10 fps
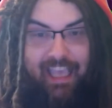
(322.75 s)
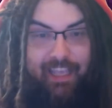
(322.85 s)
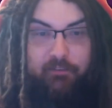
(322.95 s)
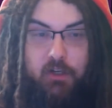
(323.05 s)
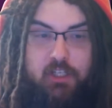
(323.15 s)

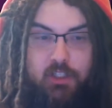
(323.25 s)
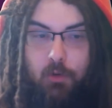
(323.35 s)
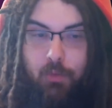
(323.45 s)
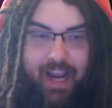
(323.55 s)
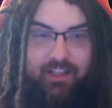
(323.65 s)
If you're just a
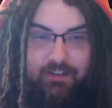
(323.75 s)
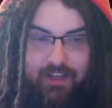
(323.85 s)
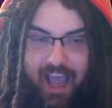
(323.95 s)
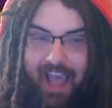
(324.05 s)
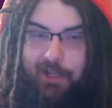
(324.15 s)
regular
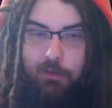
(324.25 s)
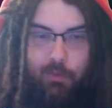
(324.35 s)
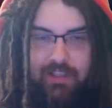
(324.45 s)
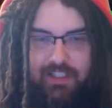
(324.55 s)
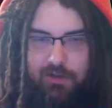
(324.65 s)
guy who
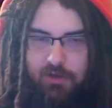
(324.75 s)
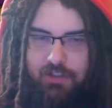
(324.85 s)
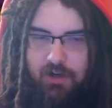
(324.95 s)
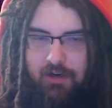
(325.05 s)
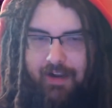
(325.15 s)
wants to learn
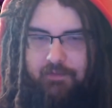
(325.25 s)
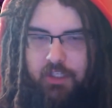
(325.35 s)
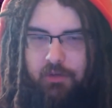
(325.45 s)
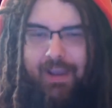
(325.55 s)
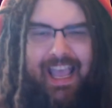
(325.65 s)
StarCraft
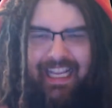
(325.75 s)
two,